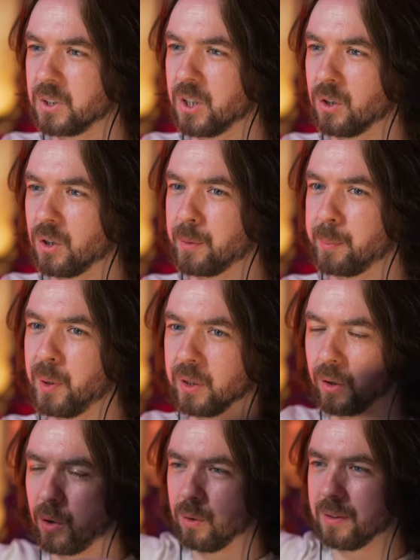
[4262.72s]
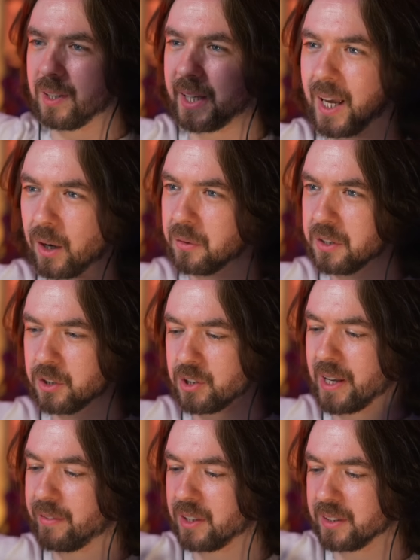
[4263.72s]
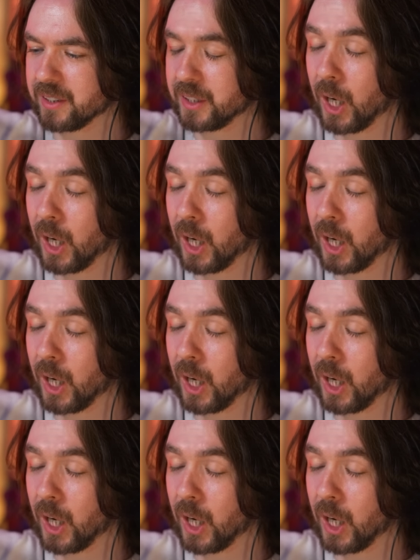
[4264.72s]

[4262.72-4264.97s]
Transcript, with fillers: So you don't have to pull the whole thing out. You just have it on the